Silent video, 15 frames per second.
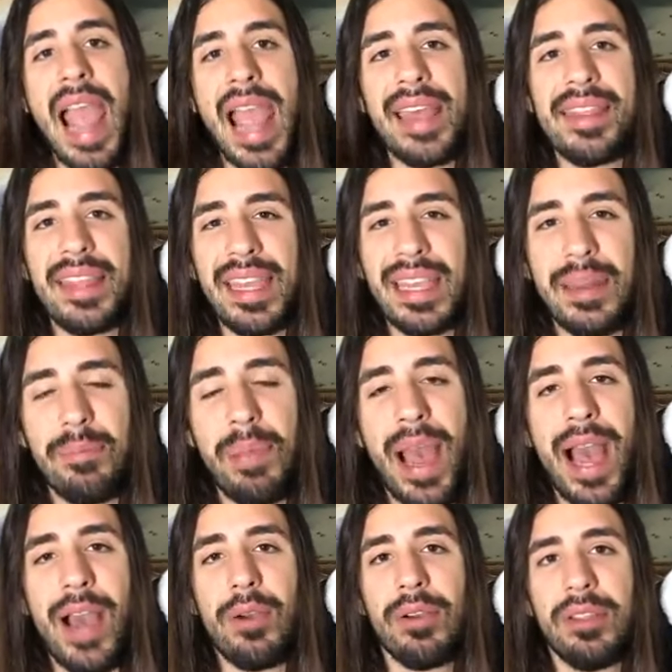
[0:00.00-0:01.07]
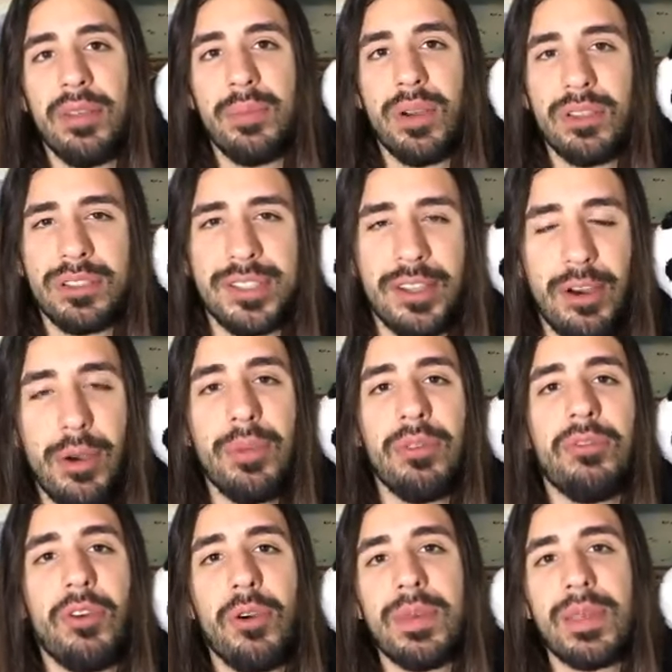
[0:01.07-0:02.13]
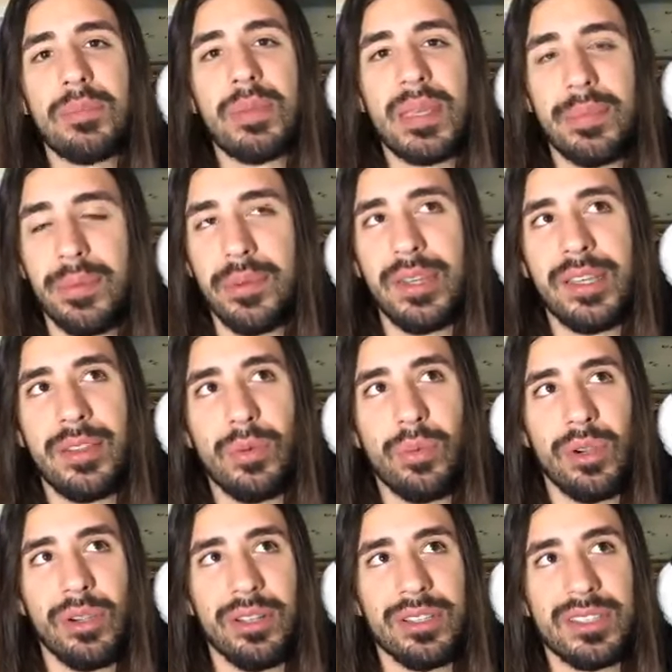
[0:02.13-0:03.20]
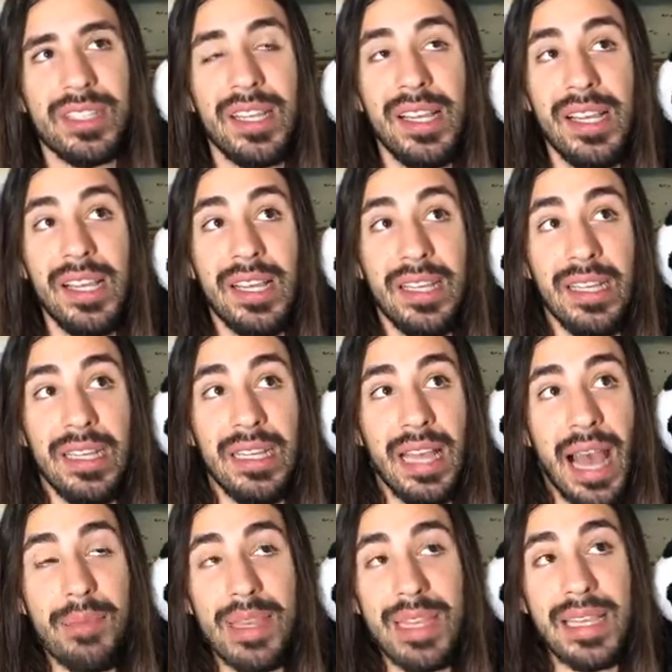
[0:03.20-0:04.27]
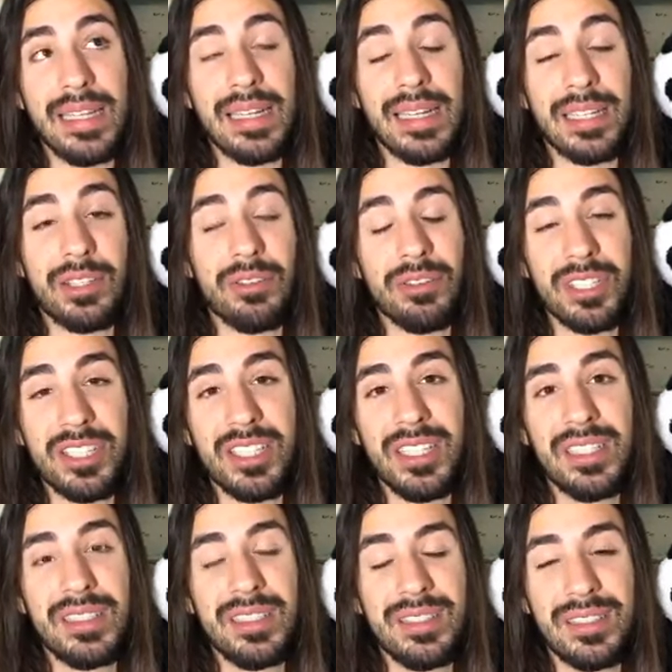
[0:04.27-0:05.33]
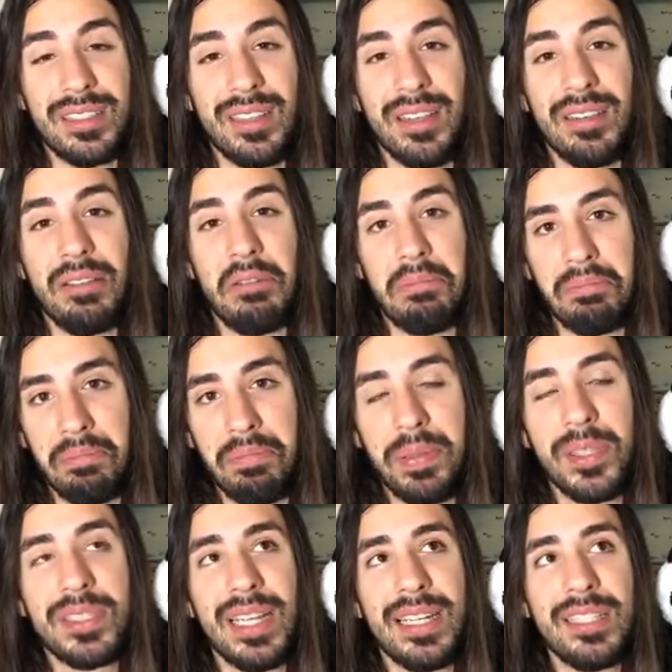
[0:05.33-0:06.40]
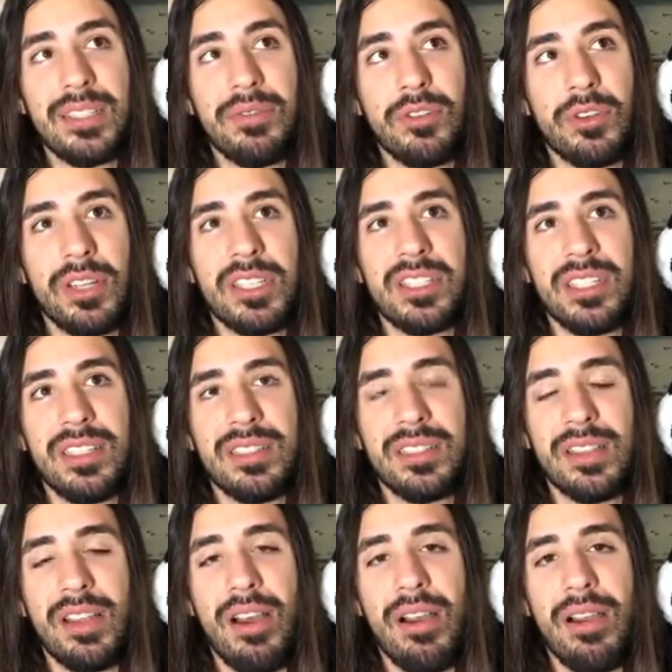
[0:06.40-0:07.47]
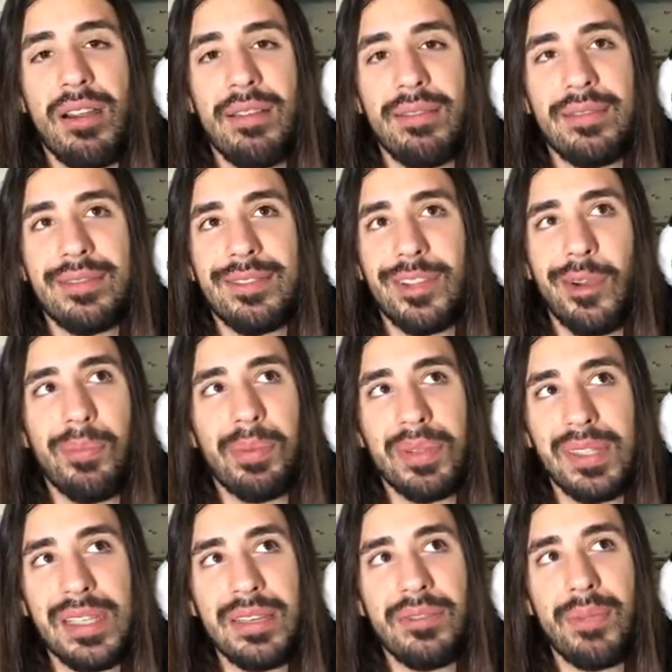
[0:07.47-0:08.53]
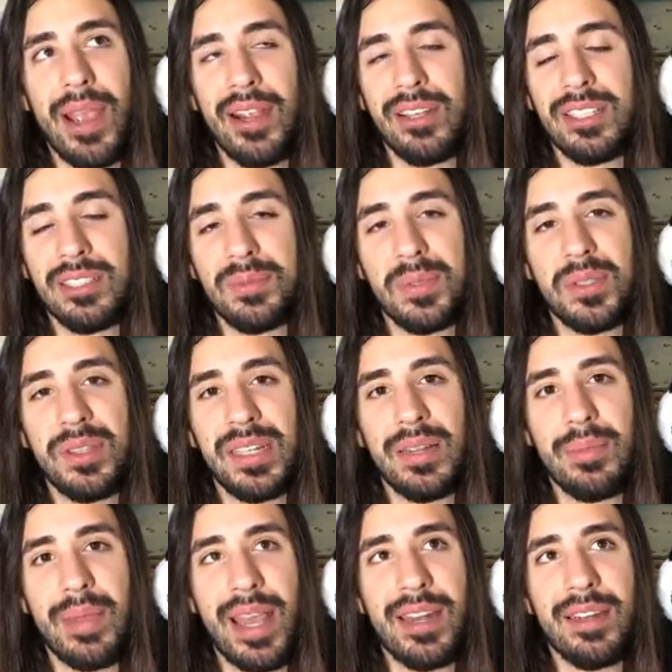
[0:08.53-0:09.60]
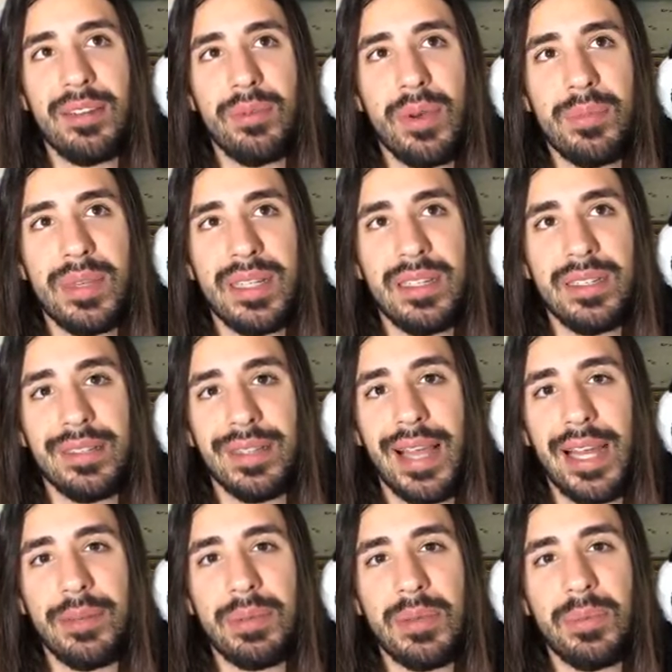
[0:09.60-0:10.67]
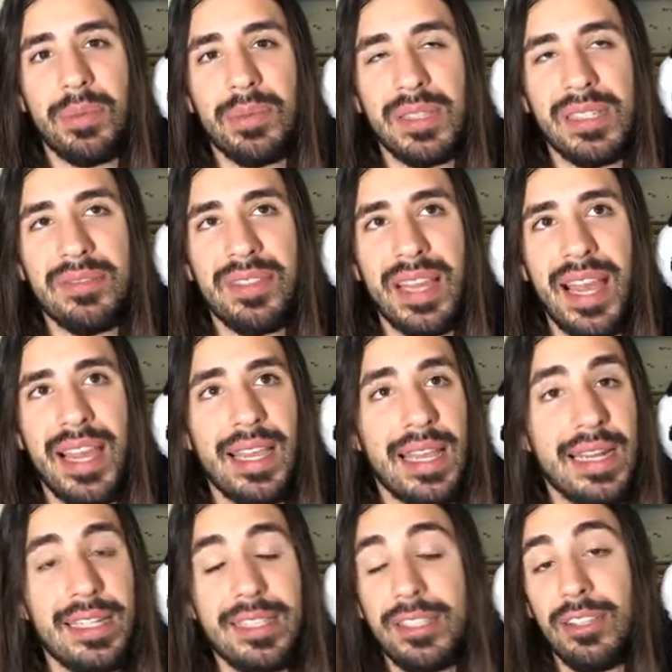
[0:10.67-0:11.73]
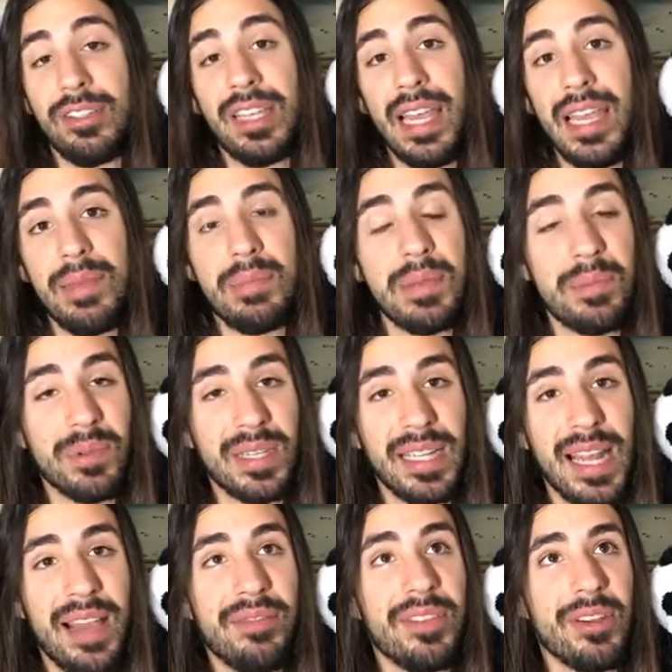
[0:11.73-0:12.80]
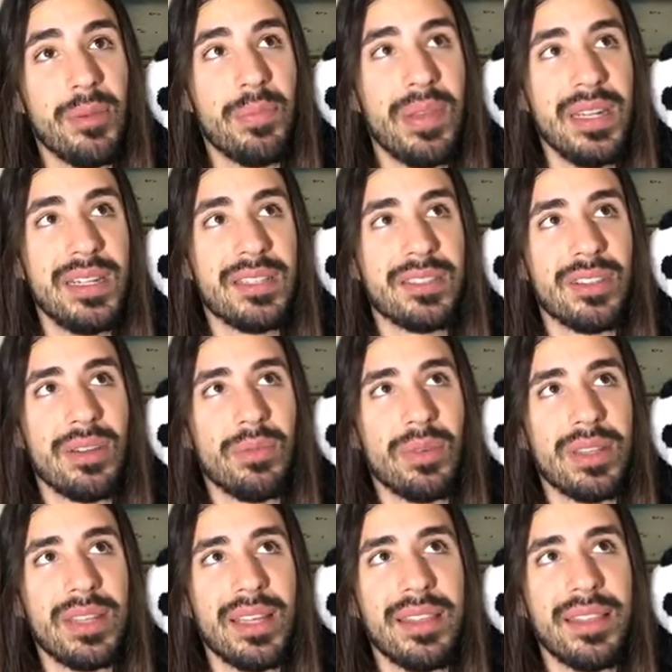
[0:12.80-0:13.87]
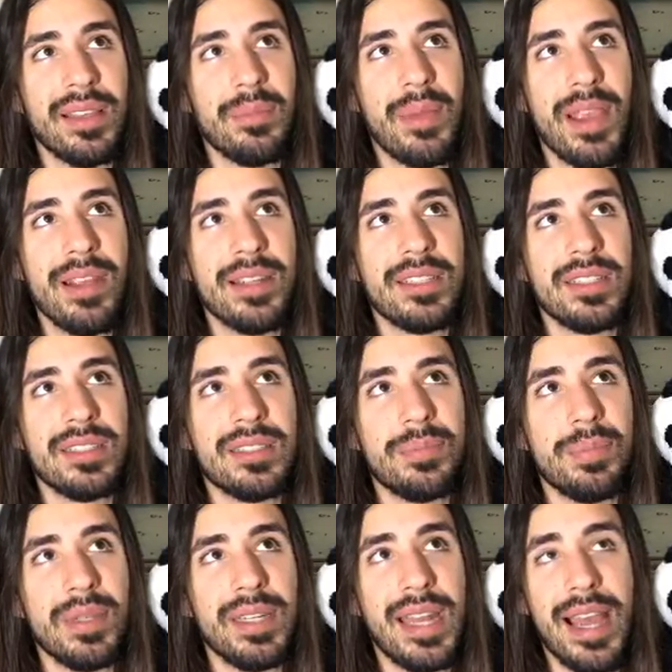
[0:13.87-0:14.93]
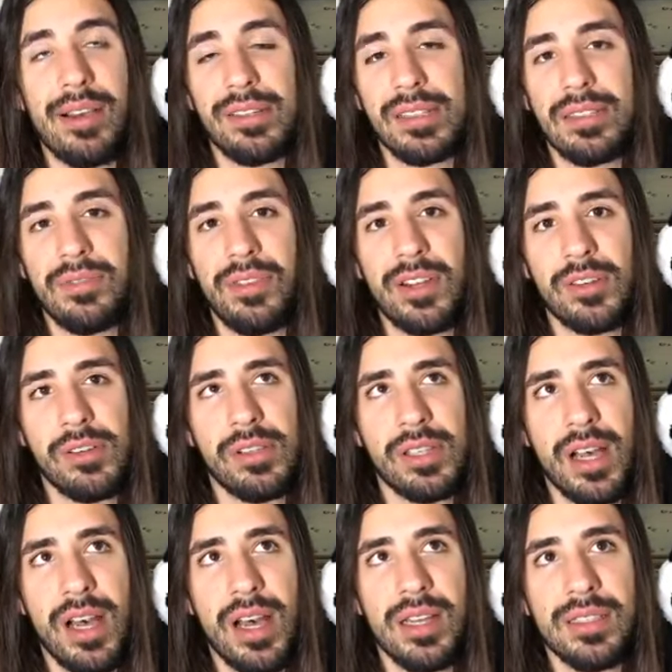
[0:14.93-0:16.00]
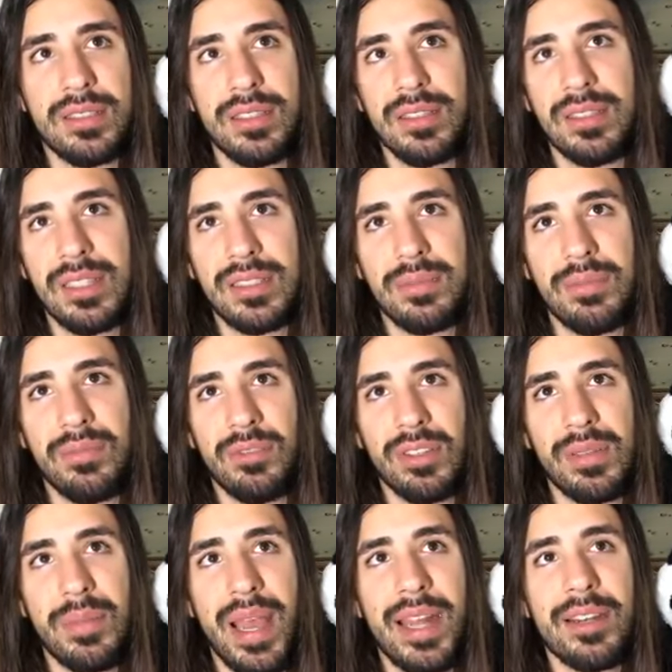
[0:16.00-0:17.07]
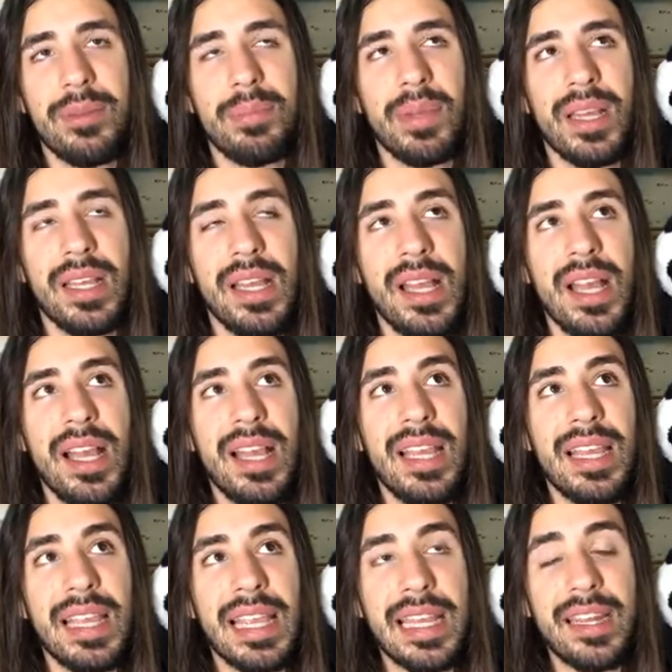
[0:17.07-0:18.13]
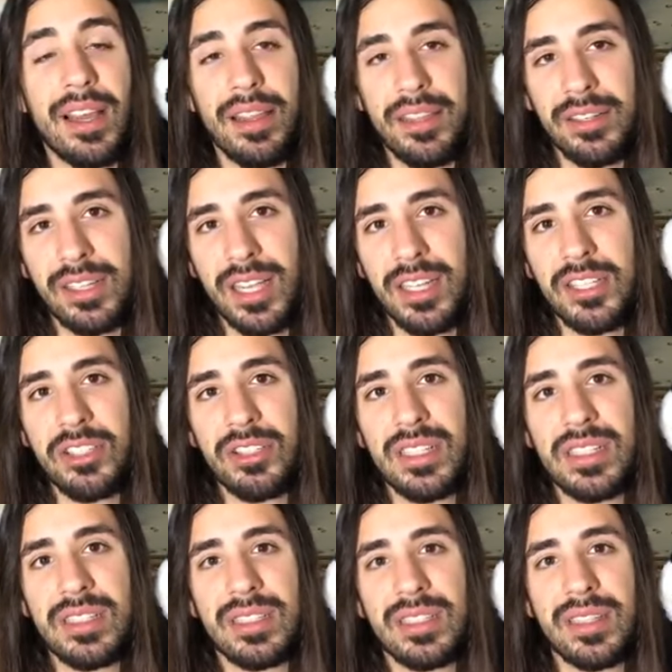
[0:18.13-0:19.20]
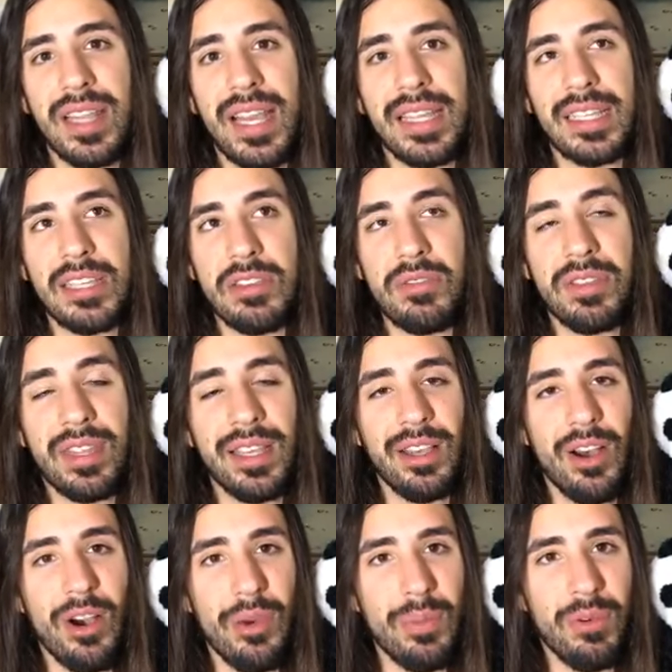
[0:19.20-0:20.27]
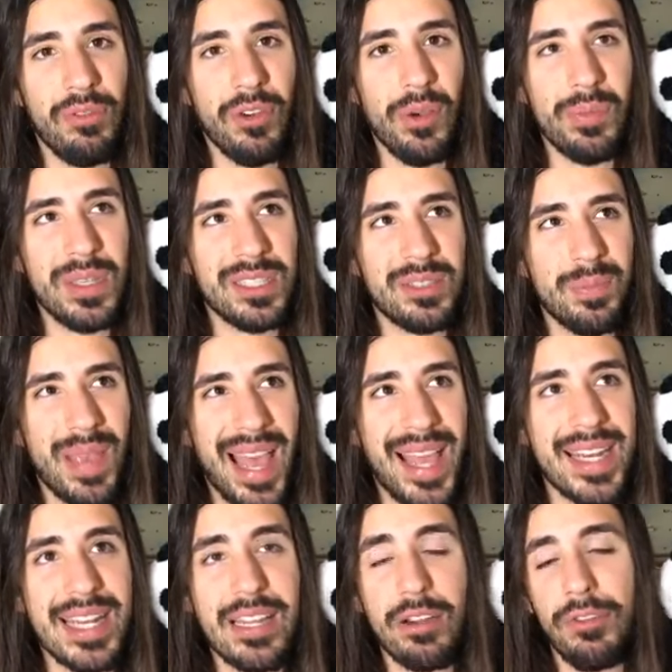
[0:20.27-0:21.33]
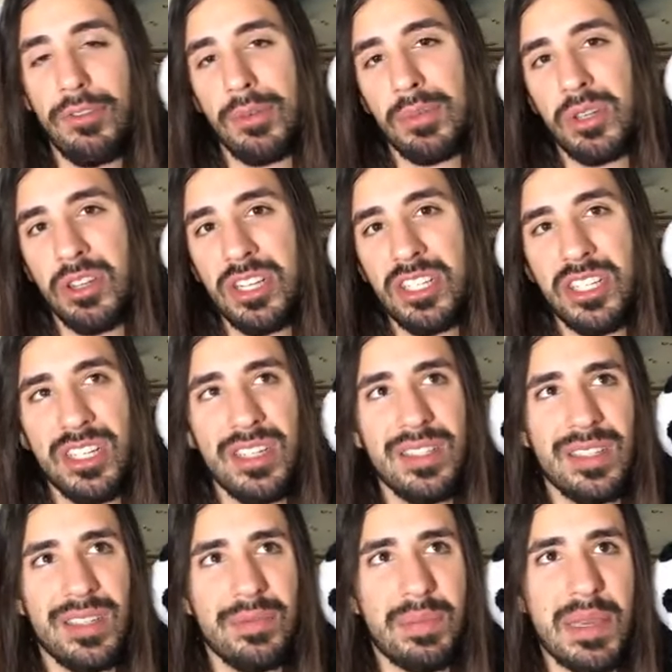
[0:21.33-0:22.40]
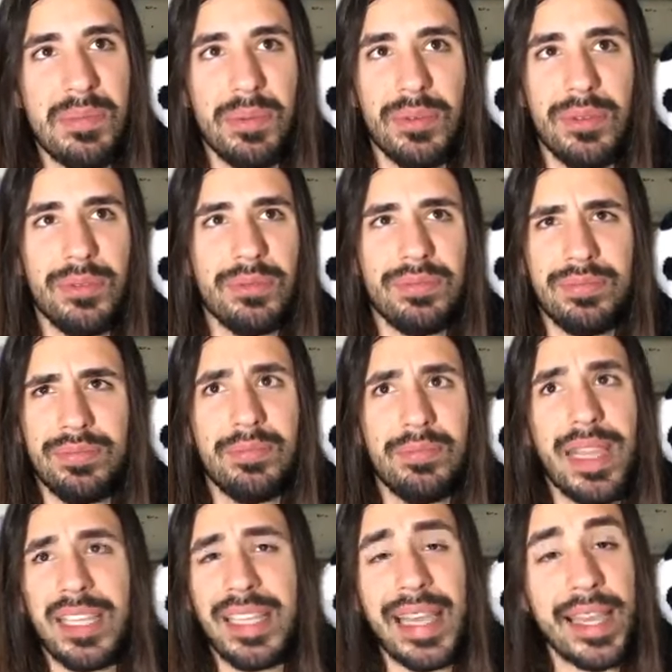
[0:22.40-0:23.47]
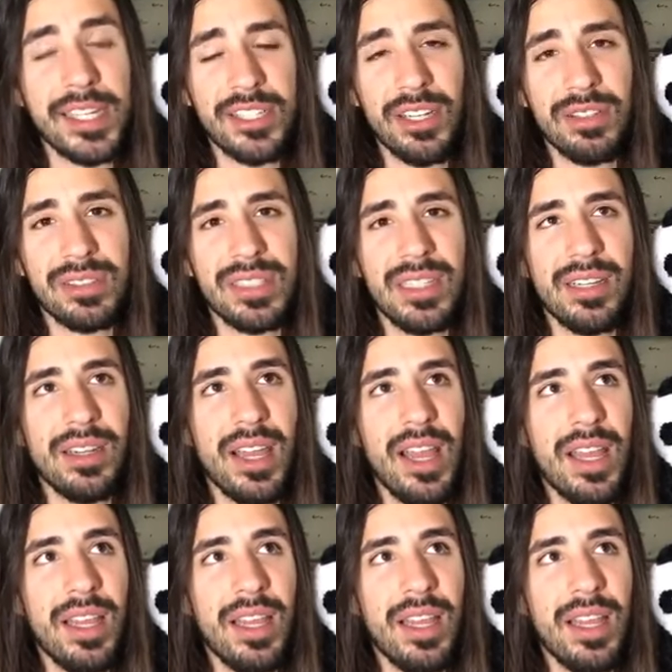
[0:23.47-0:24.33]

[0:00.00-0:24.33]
And they empower the most homophobic people in the world. I mean, Christians, percentage of Christians don't believe marriage is between a man and a woman, and a lot of people believe that, and it's okay. People can have their opinions on what they think marriage is, but now it's federal law, so it doesn't really matter. But in other countries, like, you think homophobia is bad here from Christians and people who make gay jokes here?